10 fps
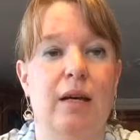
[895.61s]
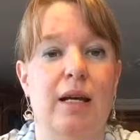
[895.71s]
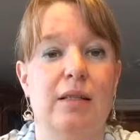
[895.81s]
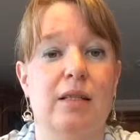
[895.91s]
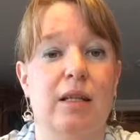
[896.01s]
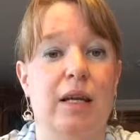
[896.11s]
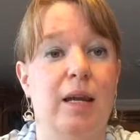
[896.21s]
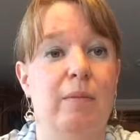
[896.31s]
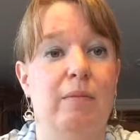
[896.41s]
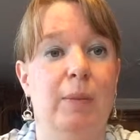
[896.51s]
as the
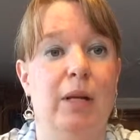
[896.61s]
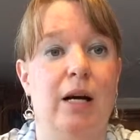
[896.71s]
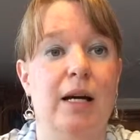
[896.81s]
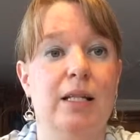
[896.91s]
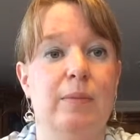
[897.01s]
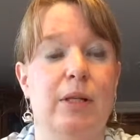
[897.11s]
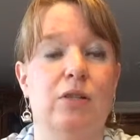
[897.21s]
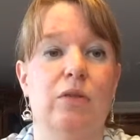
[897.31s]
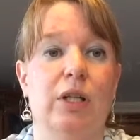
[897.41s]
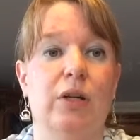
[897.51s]
name implies, but
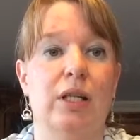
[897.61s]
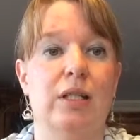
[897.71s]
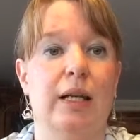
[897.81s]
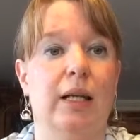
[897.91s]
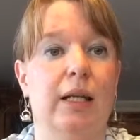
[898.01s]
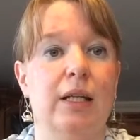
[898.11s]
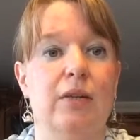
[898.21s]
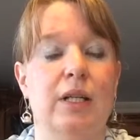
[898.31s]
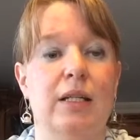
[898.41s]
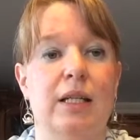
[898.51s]
it's really good. It's like a light
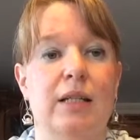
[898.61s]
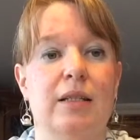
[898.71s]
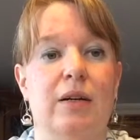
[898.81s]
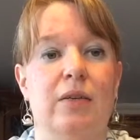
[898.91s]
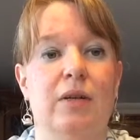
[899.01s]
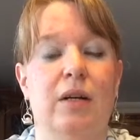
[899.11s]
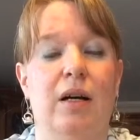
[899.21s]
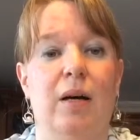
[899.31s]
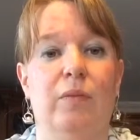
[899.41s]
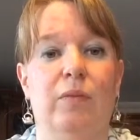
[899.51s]
green tea, so
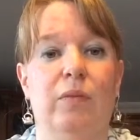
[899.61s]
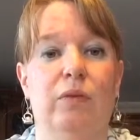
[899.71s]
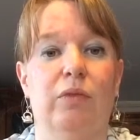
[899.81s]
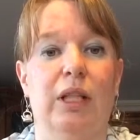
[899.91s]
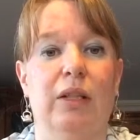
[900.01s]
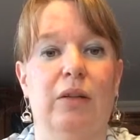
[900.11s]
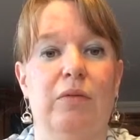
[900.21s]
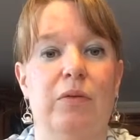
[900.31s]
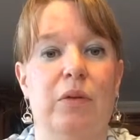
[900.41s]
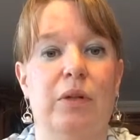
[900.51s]
I'm really
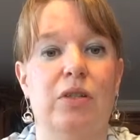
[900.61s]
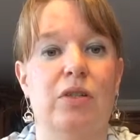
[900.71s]
looking forward to